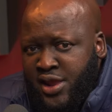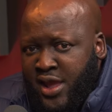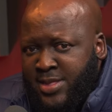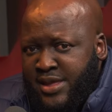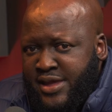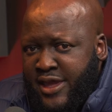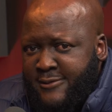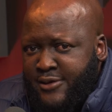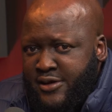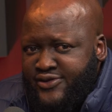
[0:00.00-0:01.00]
and they
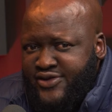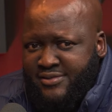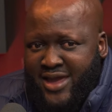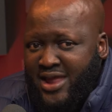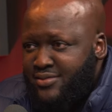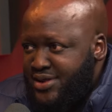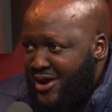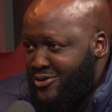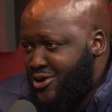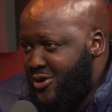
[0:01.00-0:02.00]
gave her some
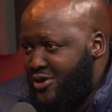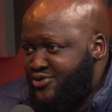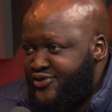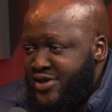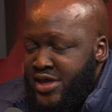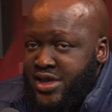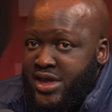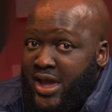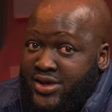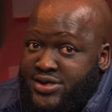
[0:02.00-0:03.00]
hand-me-down clothes
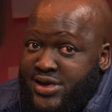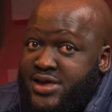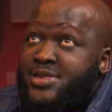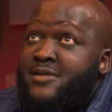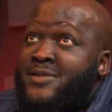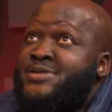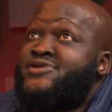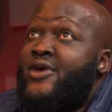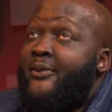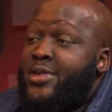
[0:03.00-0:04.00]
and she hid them at the
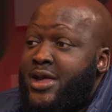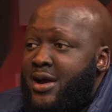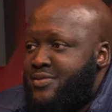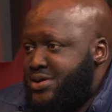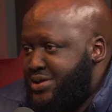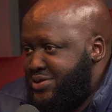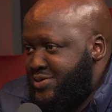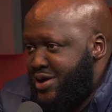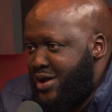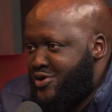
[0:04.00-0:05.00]
top of the cupboard
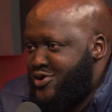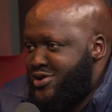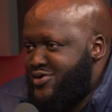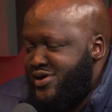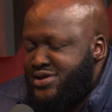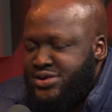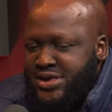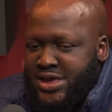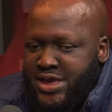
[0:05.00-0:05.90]
where I couldn't reach.